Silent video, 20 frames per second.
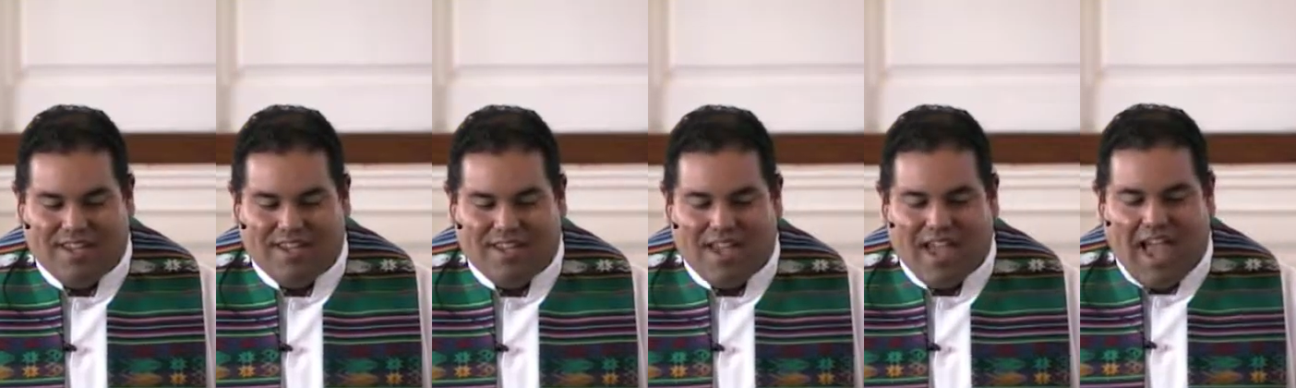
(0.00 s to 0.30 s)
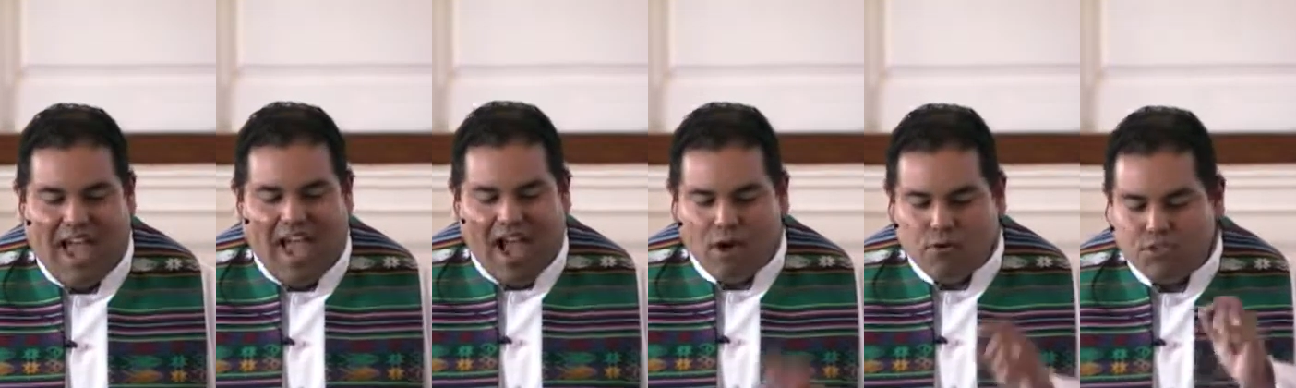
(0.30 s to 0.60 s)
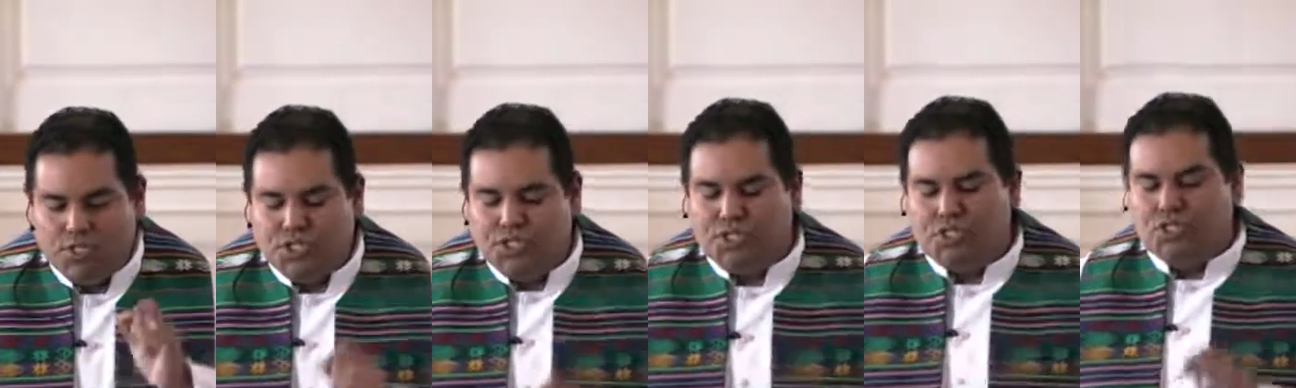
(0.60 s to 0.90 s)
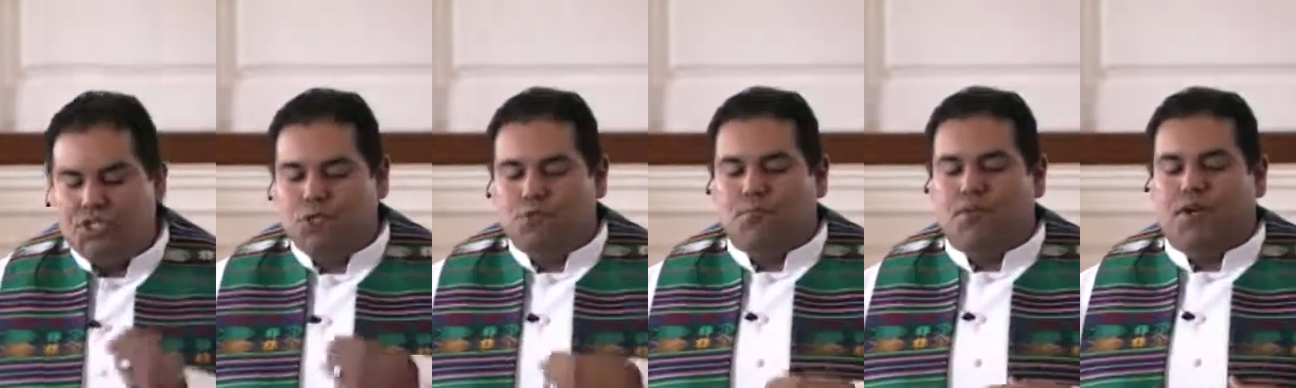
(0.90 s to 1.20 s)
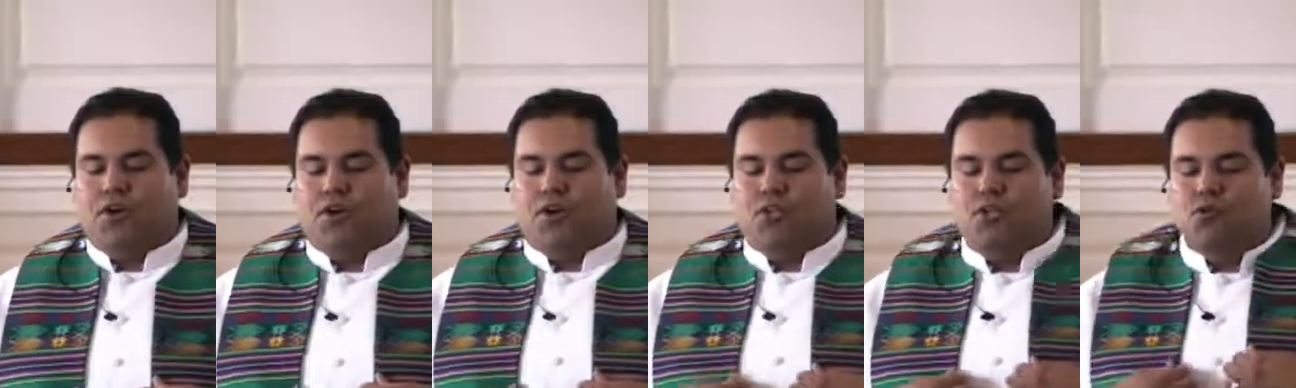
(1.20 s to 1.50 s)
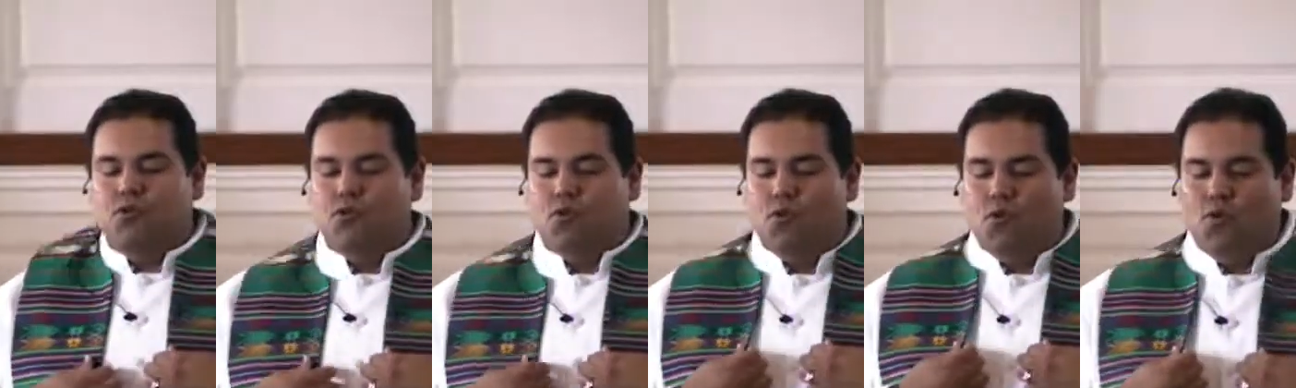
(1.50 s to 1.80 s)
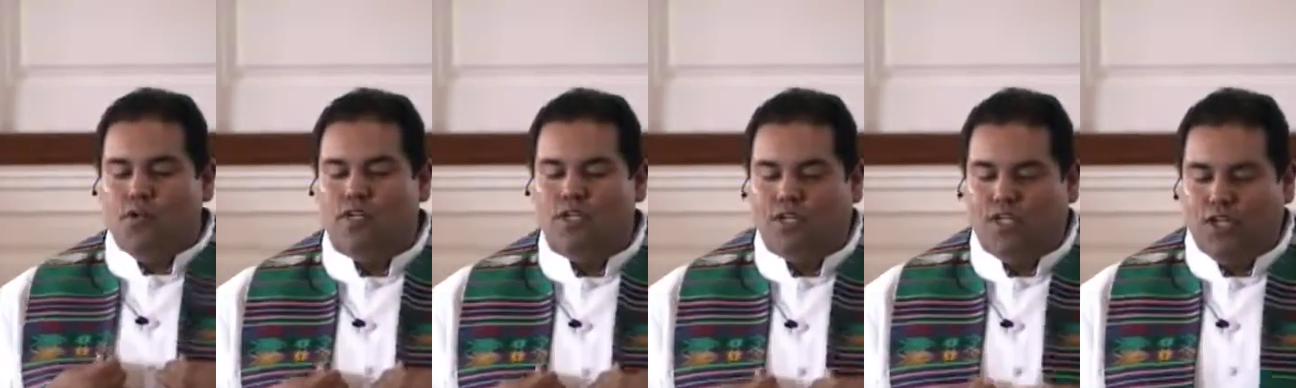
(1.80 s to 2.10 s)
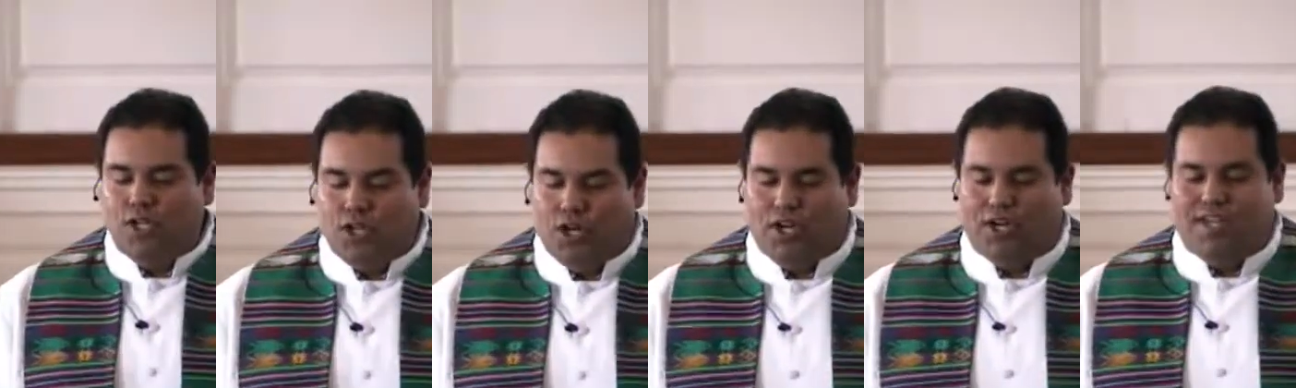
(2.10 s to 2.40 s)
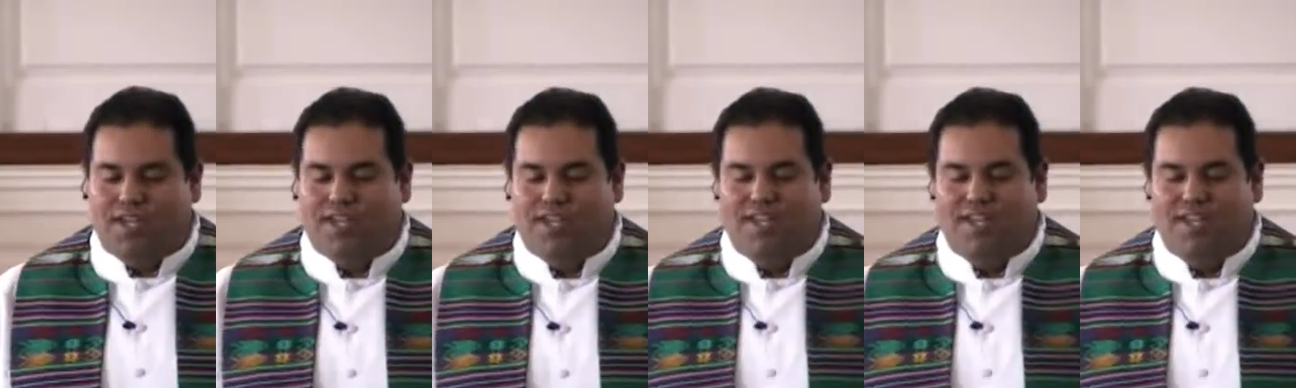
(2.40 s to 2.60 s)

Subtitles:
How stupid are you going to look